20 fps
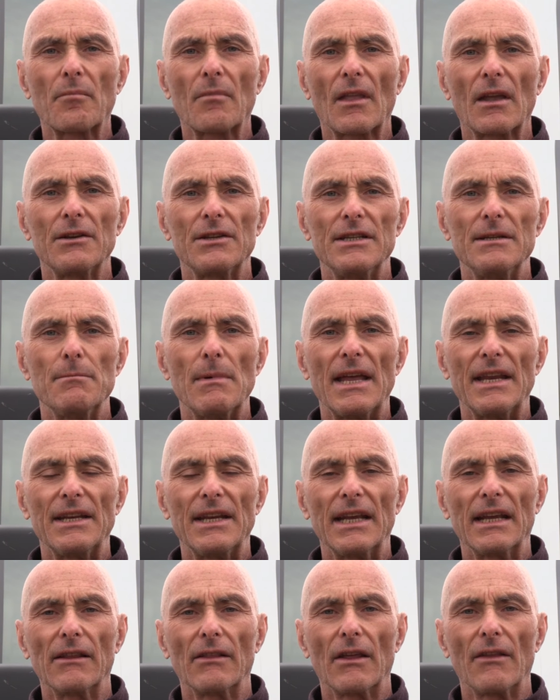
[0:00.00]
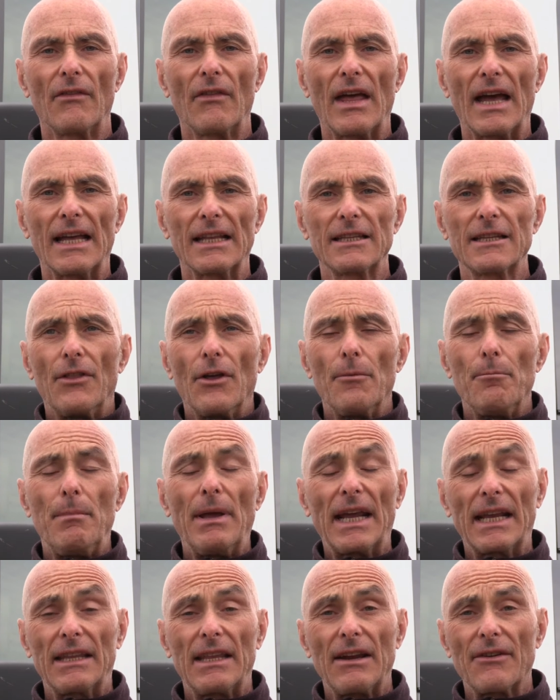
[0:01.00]
demanding than that. The
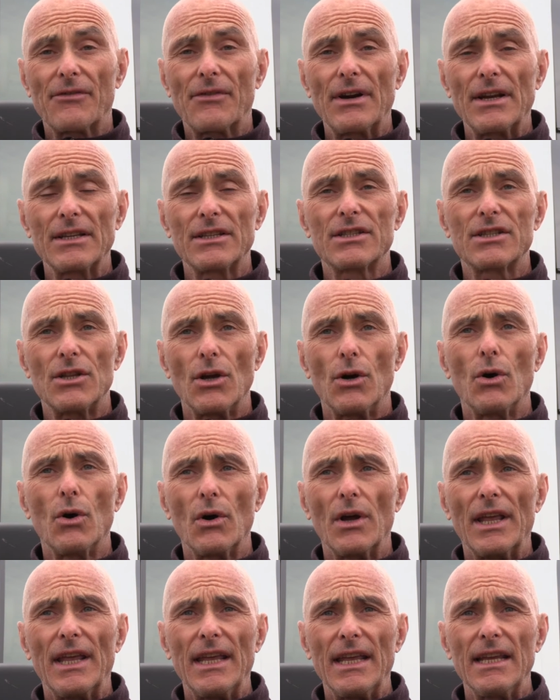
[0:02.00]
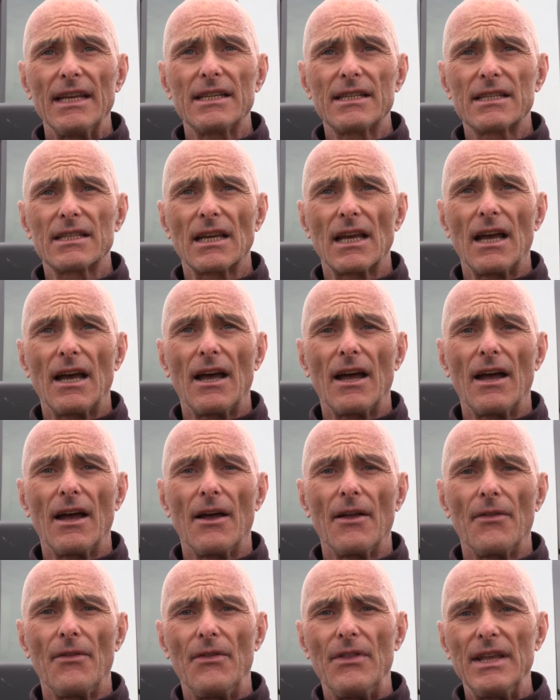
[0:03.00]
big difference though is
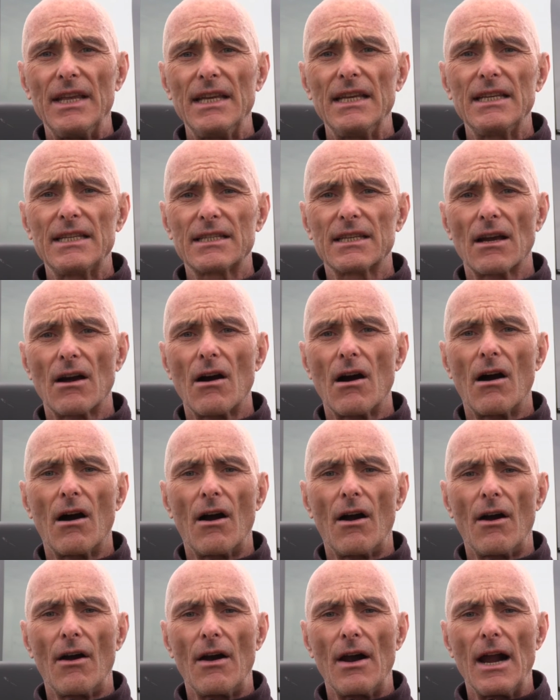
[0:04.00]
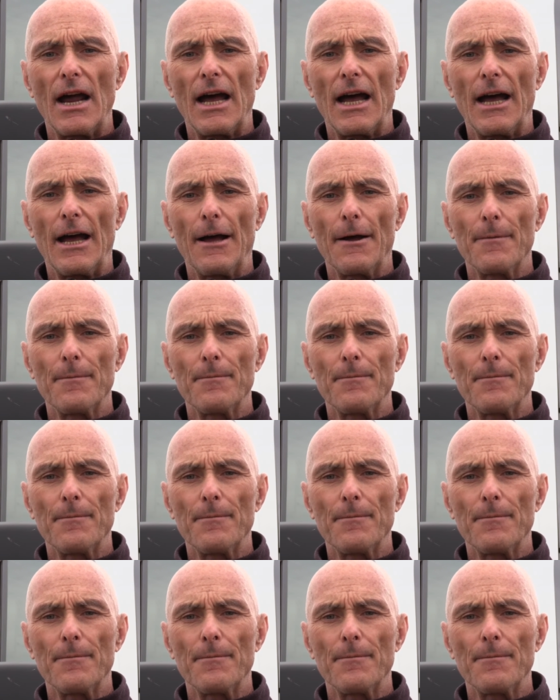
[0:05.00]
these are